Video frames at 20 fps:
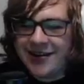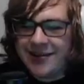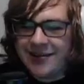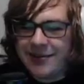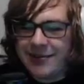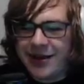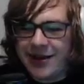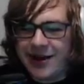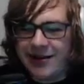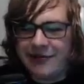
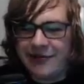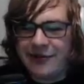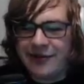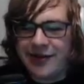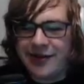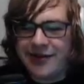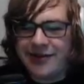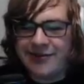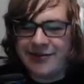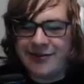Palm
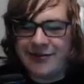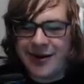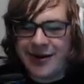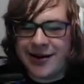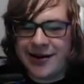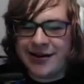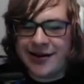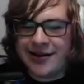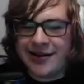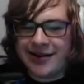trees as well,
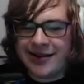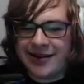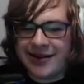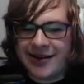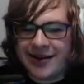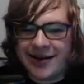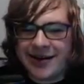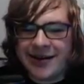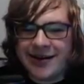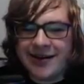as you can see
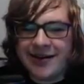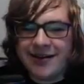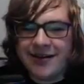there.